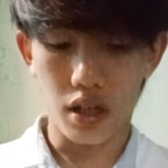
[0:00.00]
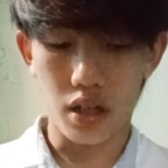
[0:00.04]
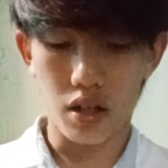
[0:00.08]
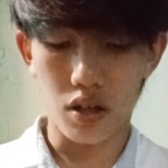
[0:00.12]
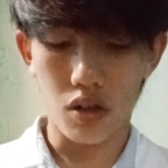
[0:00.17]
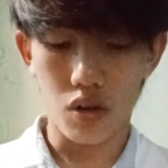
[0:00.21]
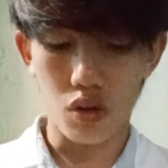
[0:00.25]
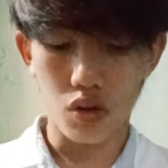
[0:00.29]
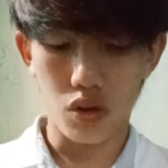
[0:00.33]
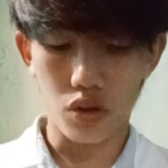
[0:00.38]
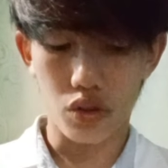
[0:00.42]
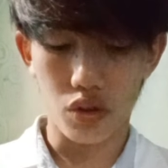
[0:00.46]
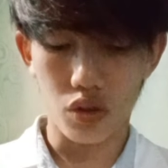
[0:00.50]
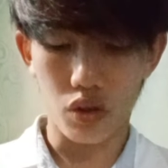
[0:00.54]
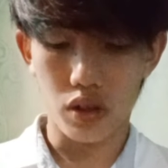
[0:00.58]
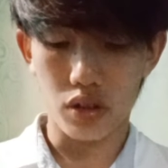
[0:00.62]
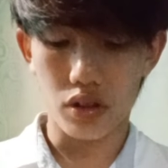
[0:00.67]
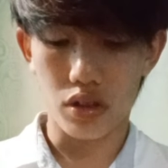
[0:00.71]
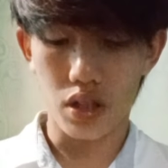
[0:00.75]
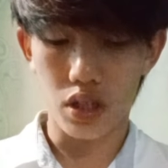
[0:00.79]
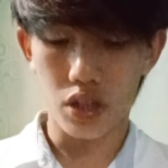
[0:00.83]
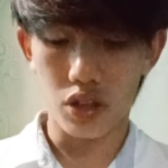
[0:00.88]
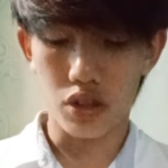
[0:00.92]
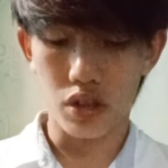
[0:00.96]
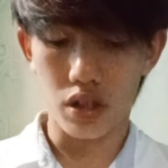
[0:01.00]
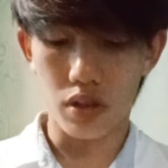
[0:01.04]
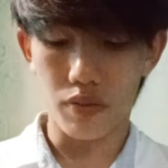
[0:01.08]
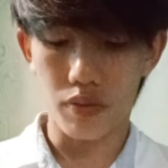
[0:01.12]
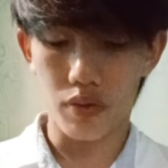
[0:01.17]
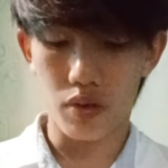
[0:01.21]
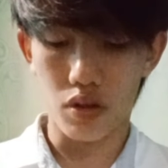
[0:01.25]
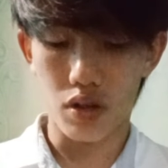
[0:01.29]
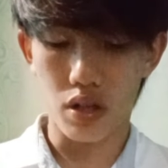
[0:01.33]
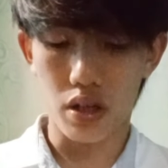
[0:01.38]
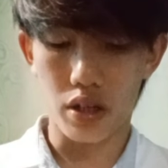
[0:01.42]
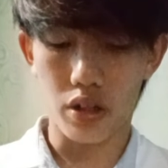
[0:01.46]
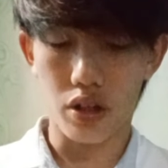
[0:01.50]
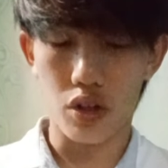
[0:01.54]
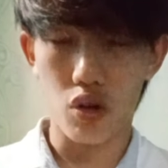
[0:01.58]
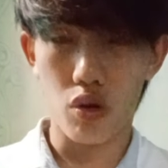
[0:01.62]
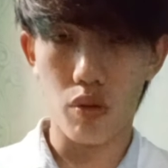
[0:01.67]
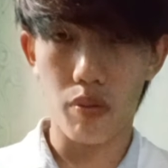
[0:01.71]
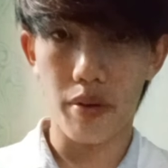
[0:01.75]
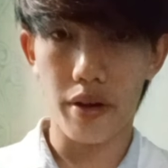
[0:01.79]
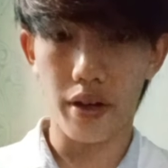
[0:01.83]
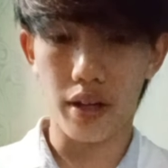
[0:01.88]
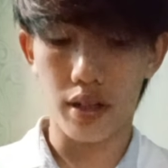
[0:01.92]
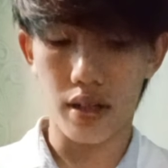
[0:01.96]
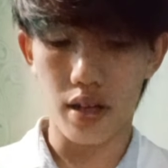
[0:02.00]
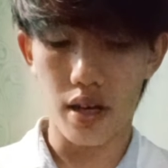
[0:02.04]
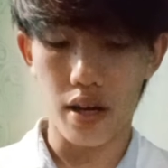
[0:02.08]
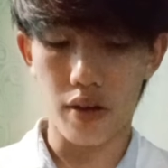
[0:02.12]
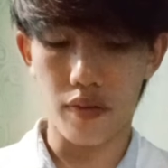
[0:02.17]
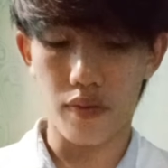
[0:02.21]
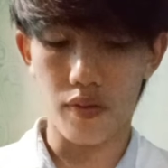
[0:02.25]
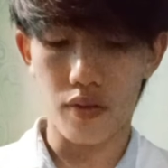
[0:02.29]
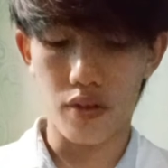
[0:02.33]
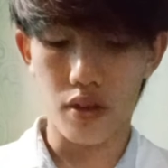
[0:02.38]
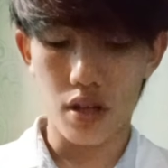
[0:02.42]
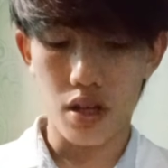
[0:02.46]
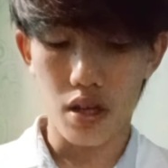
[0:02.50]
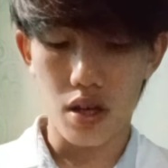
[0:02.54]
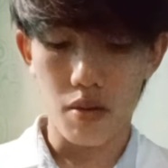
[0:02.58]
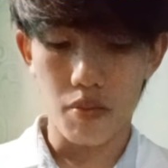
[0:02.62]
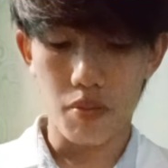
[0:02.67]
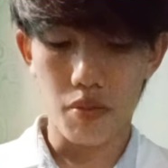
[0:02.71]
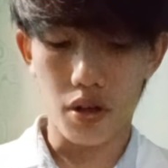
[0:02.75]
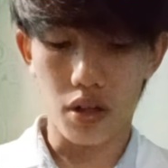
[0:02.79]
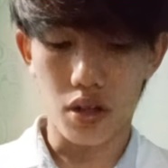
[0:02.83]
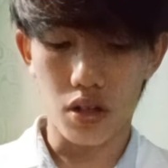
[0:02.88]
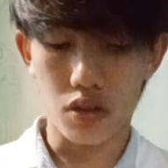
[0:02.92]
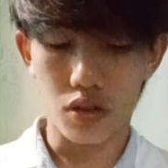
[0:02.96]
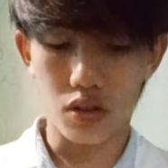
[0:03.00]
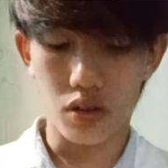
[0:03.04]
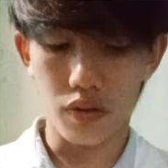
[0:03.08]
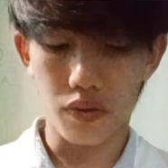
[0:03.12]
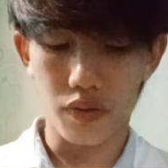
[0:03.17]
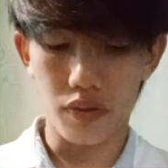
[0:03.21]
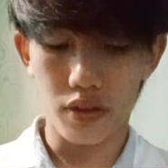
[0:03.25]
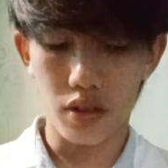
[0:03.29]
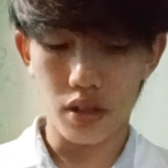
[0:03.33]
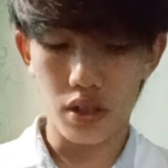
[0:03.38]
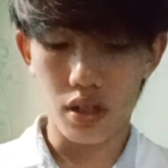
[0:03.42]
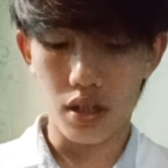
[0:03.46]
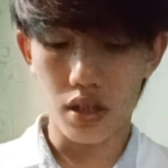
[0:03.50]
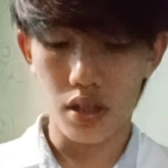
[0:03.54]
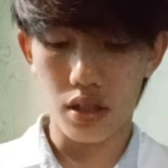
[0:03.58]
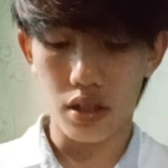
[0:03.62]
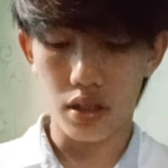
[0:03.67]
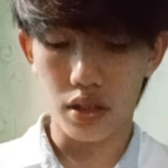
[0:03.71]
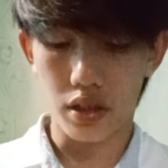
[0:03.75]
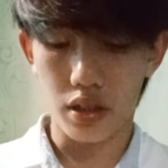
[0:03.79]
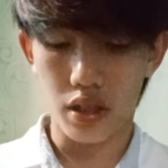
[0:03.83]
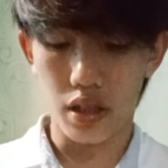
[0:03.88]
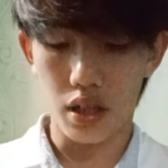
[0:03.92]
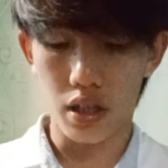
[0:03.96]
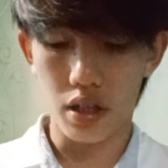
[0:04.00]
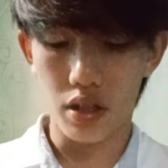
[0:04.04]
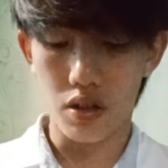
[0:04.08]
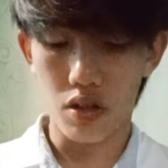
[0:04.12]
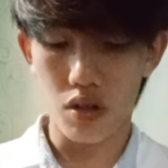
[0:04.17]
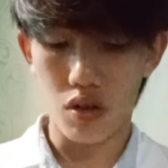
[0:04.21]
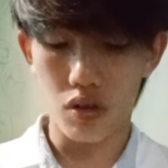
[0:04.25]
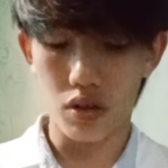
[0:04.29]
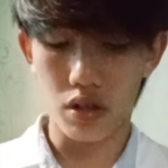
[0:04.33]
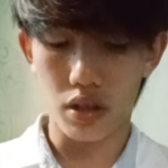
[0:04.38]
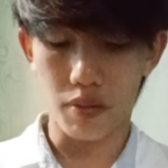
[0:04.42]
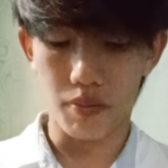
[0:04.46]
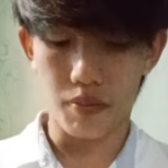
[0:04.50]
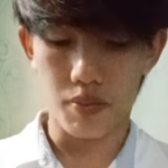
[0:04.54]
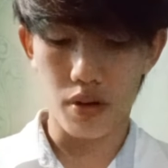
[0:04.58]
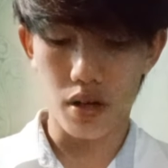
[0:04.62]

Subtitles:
for aerobic life because of their key role in processes